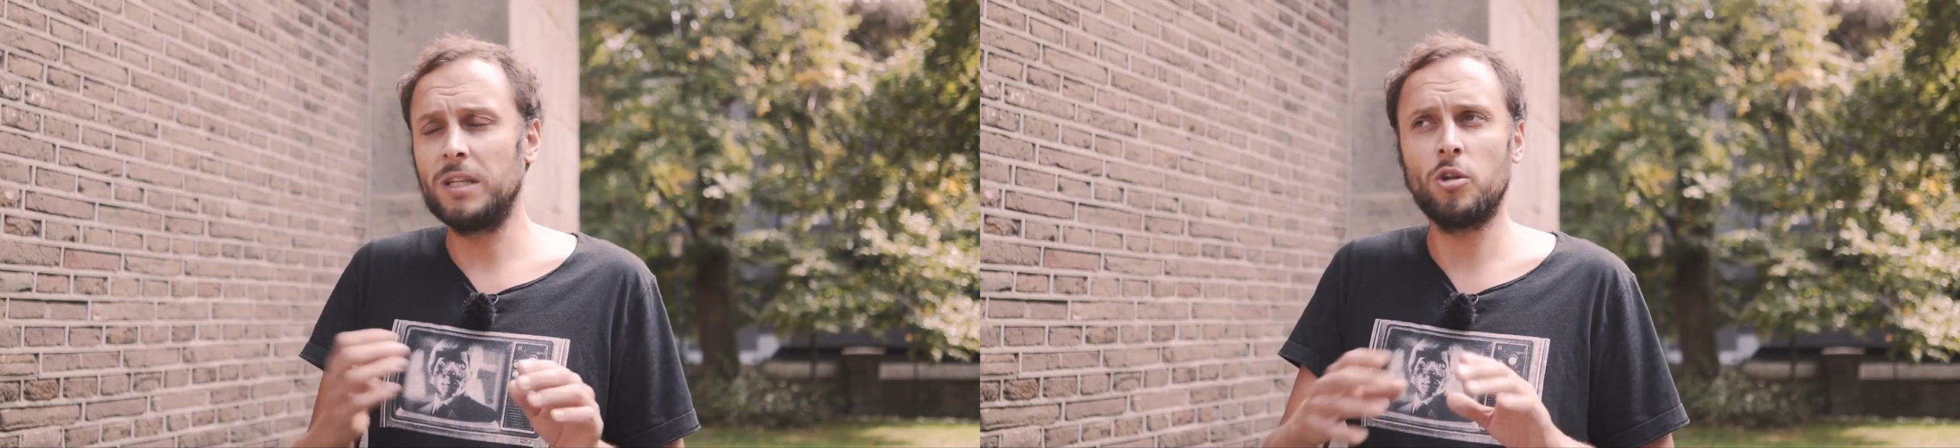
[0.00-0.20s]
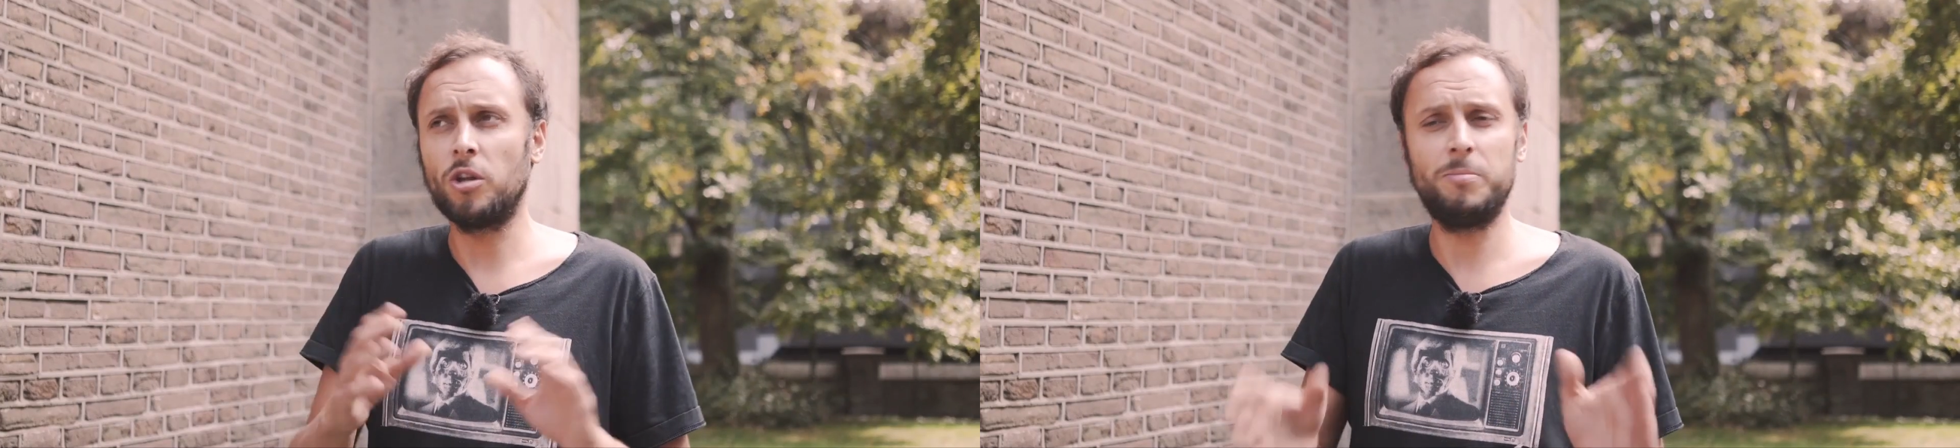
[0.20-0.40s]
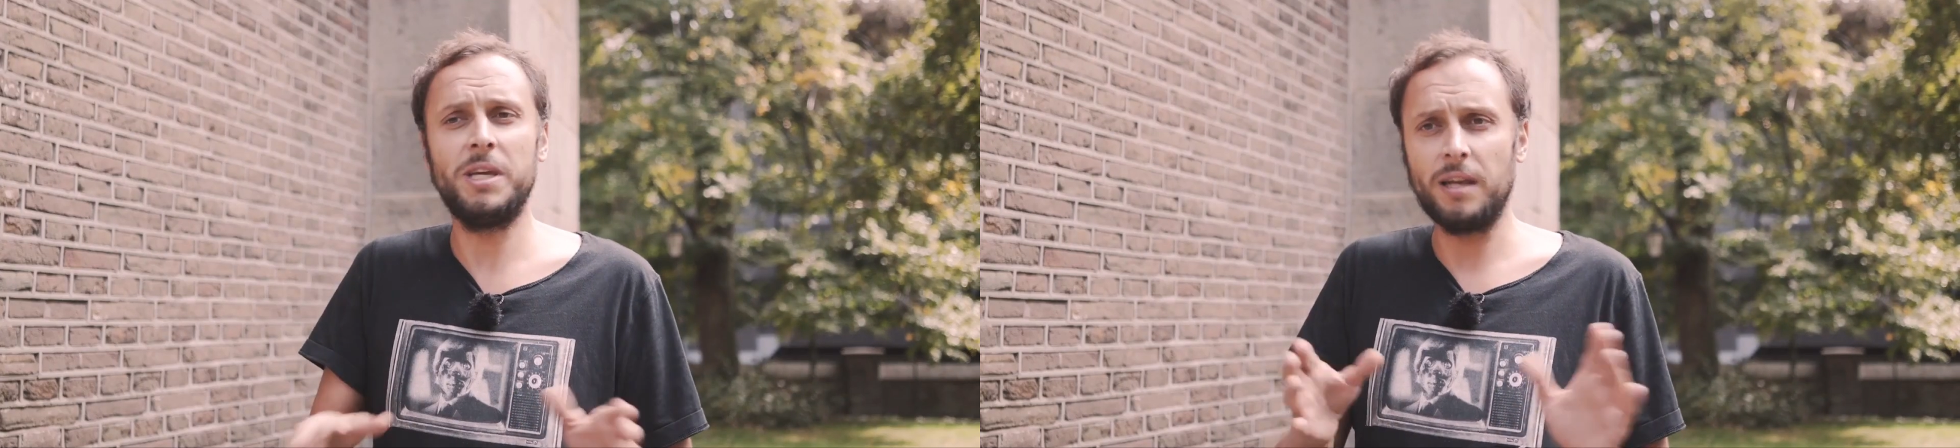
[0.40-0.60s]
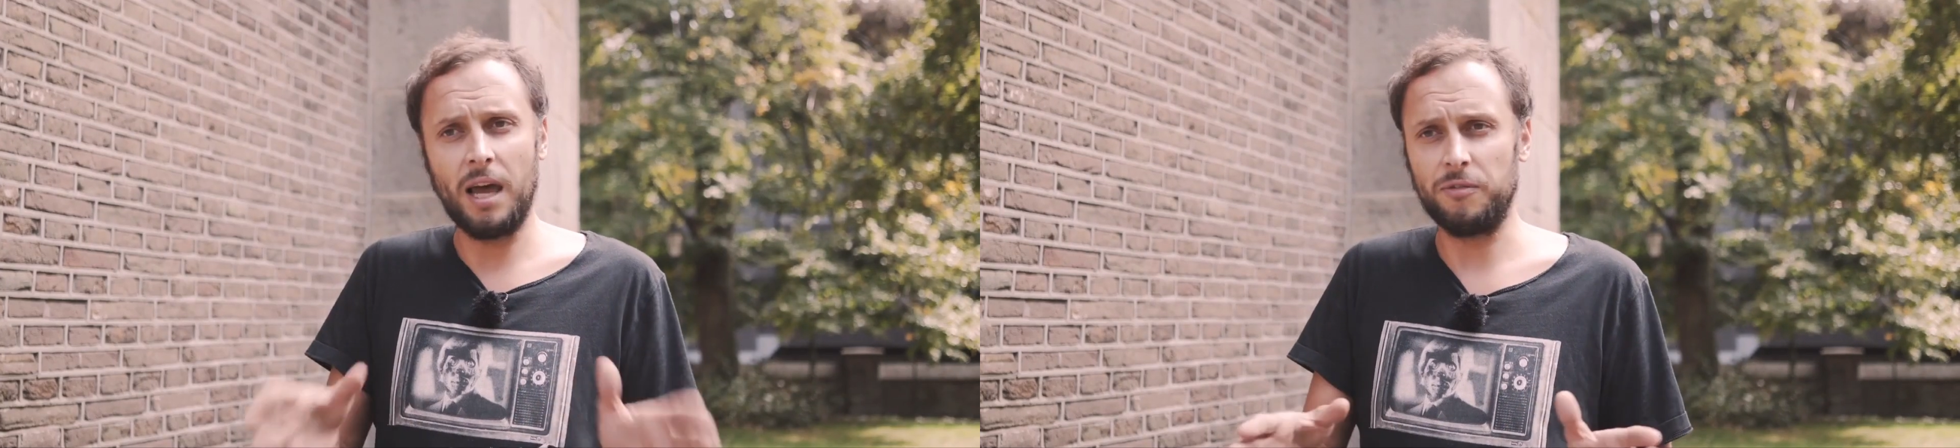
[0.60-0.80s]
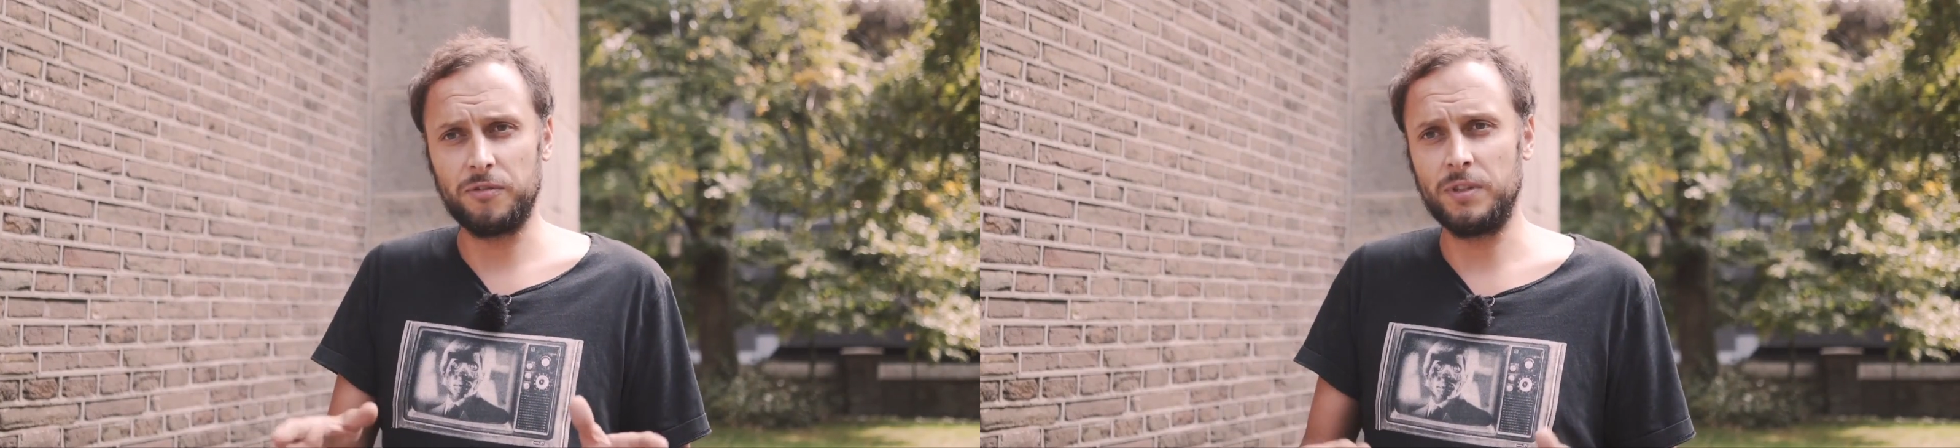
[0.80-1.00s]
not be
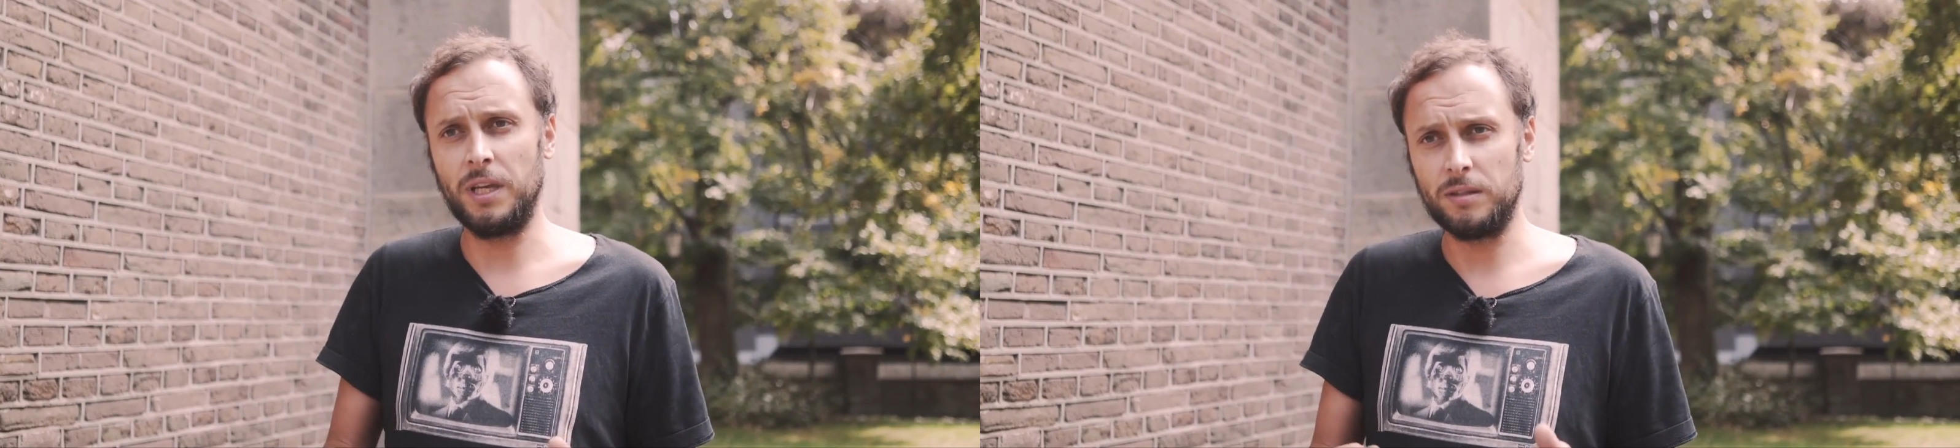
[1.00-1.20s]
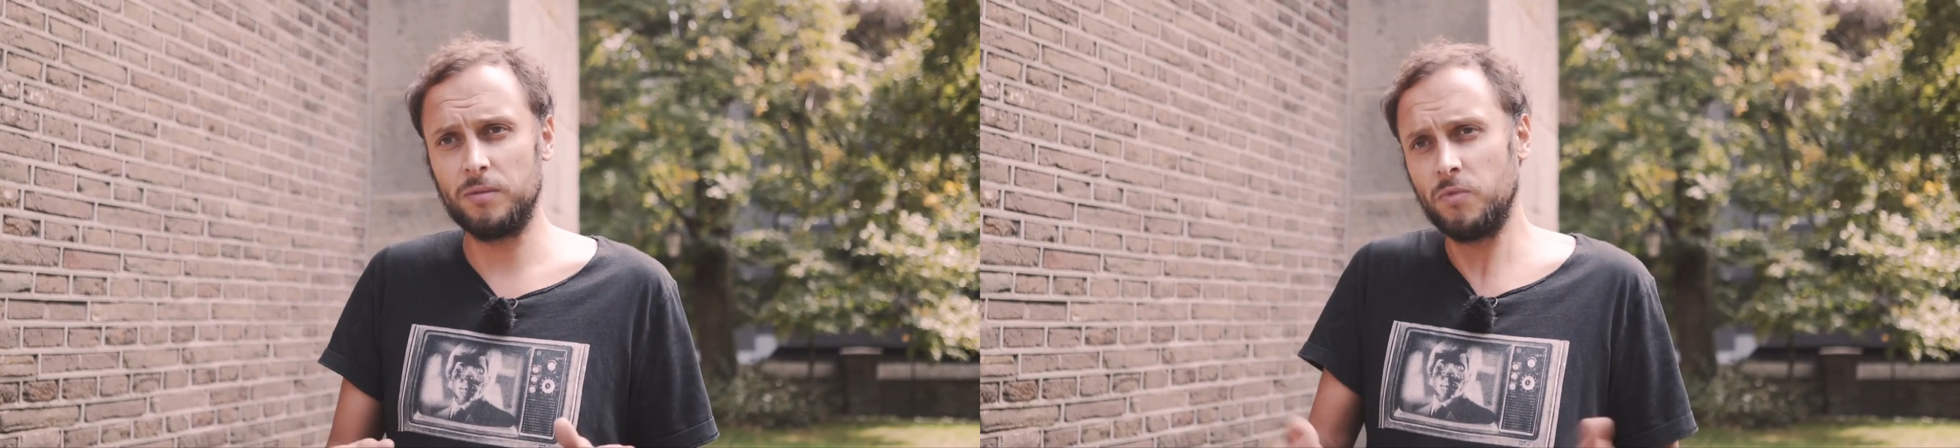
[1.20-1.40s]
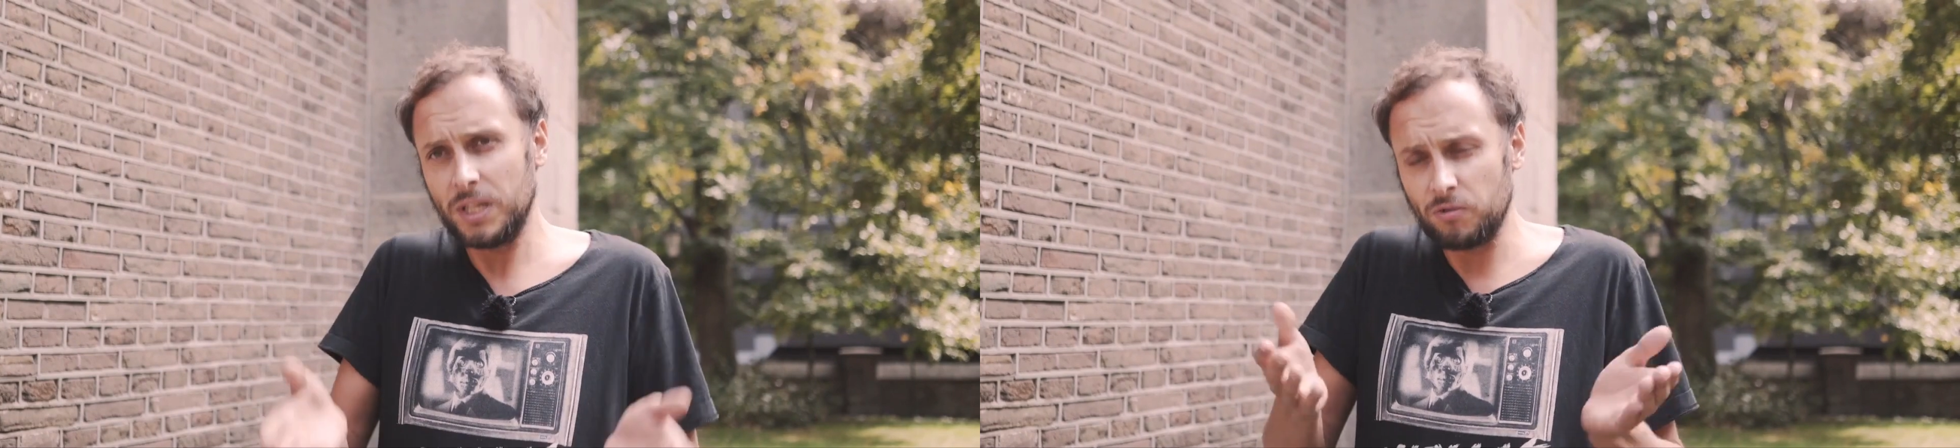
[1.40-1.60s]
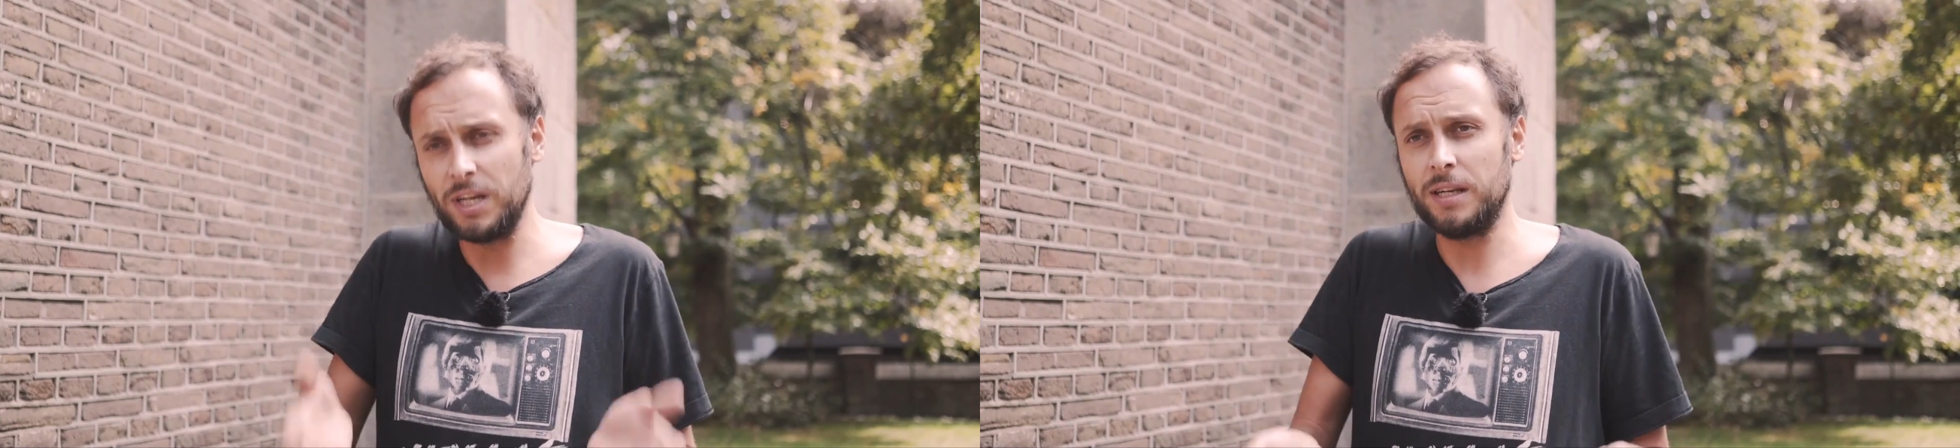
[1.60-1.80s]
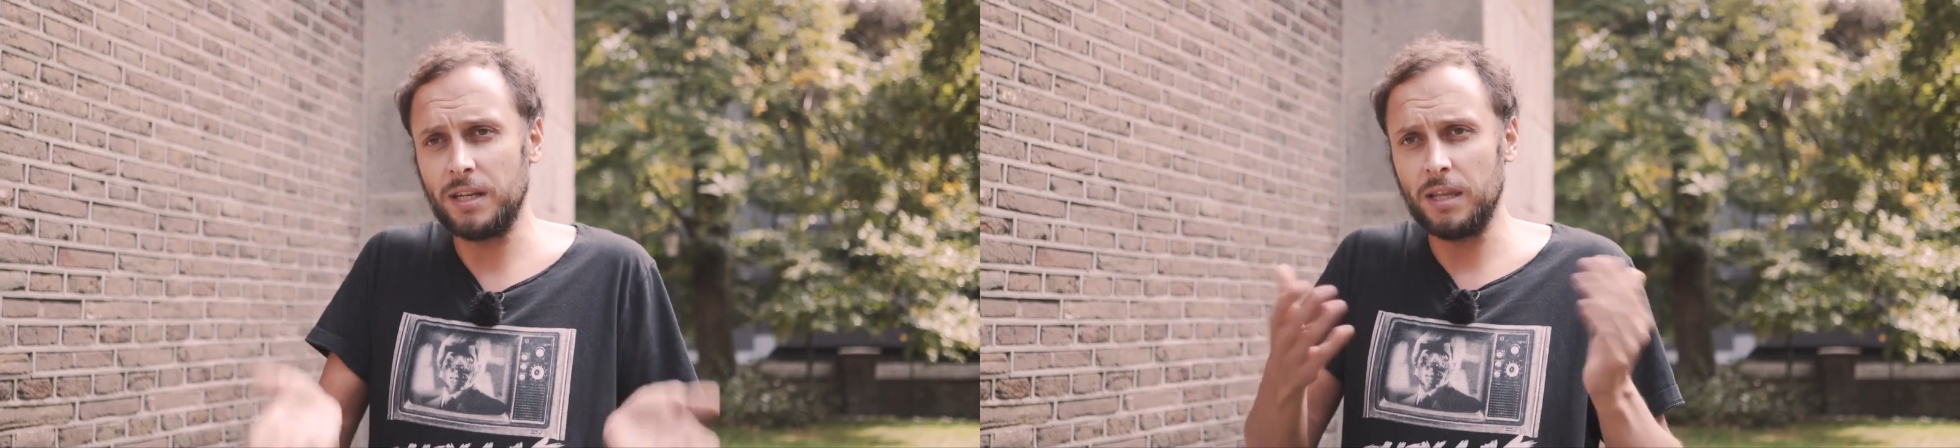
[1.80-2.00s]
enough, that we
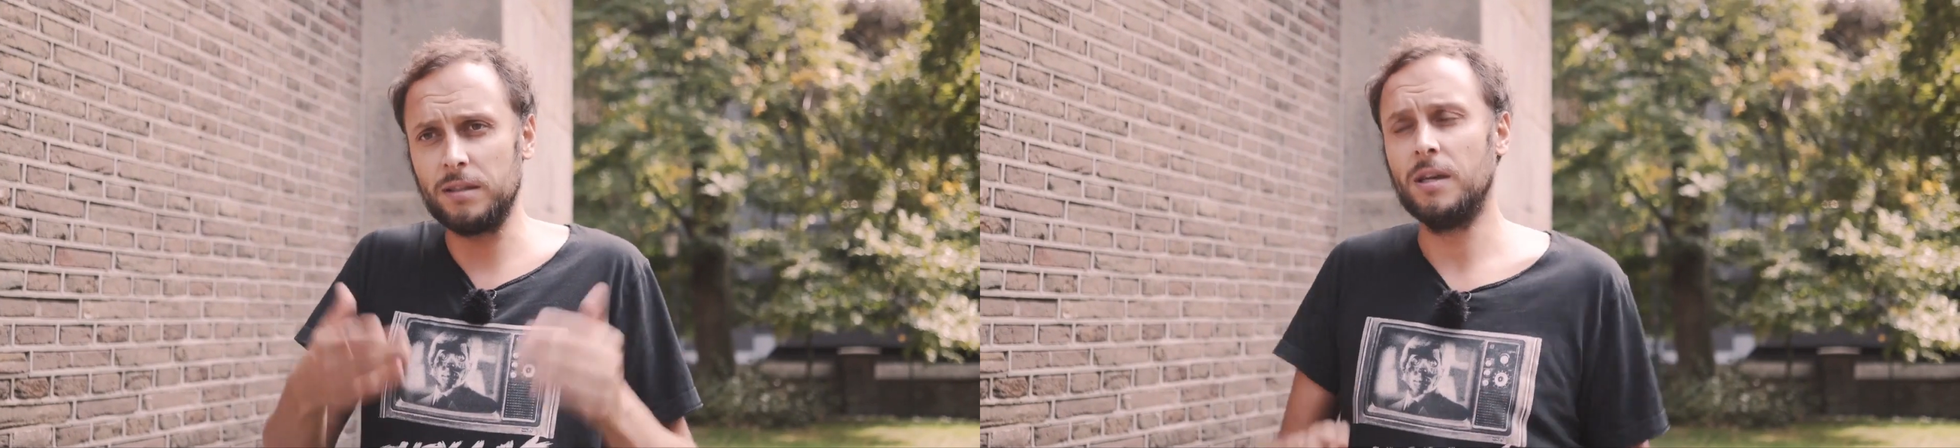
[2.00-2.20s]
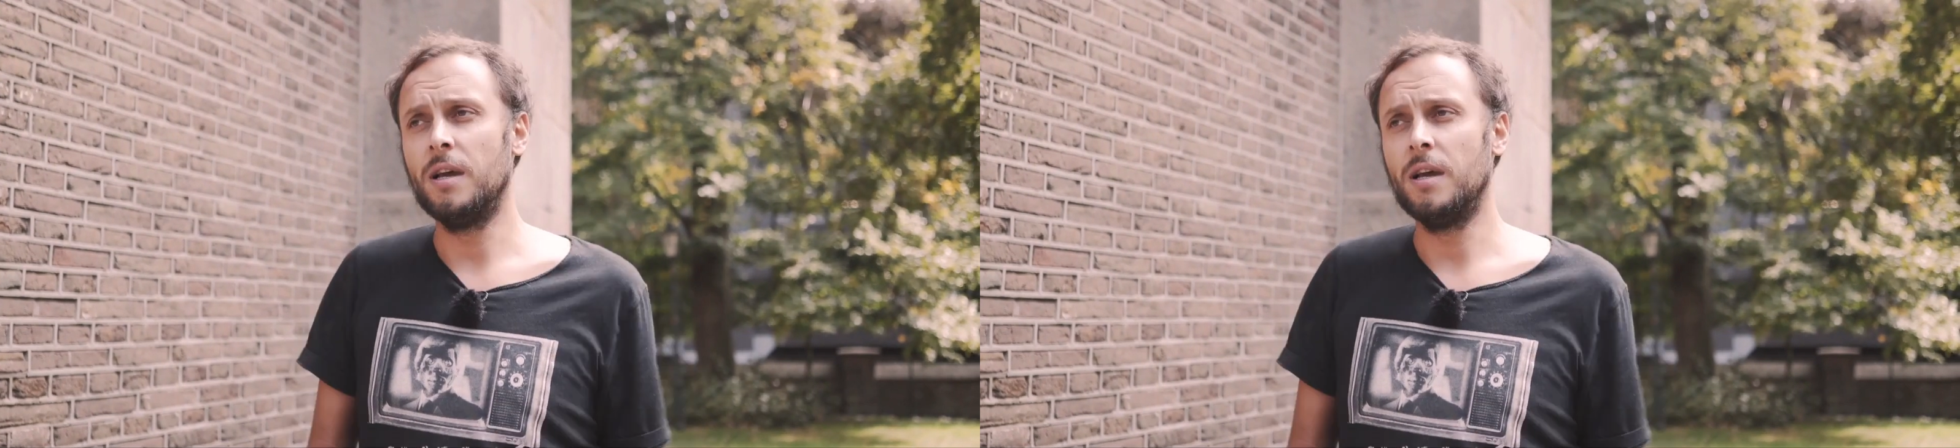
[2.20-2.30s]
really need